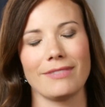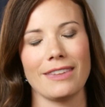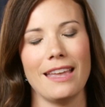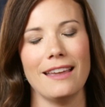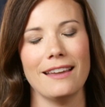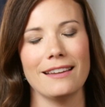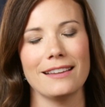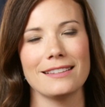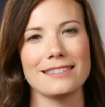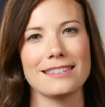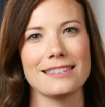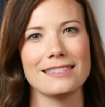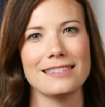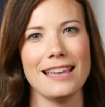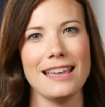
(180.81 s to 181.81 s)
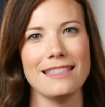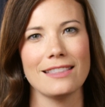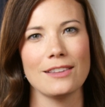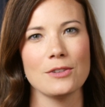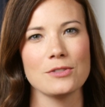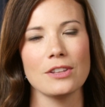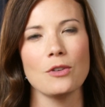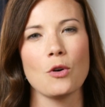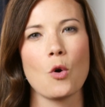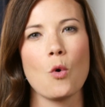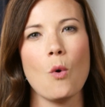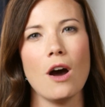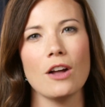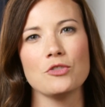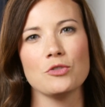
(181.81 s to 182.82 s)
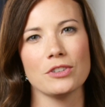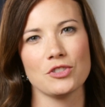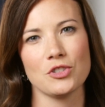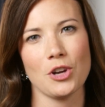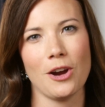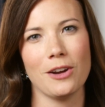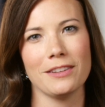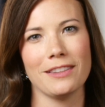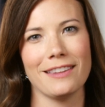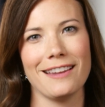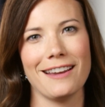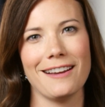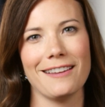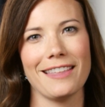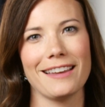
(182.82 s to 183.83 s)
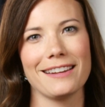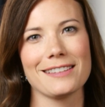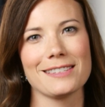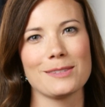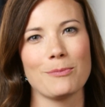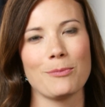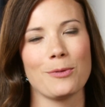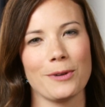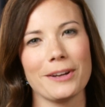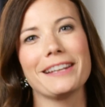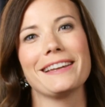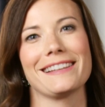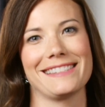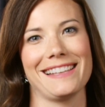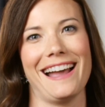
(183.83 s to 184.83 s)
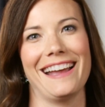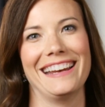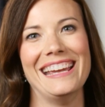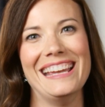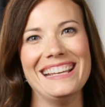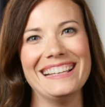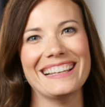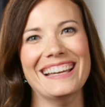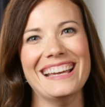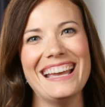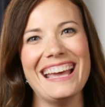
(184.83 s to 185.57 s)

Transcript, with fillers: And to say that there's a little quadrant chart in there that is pretty exciting,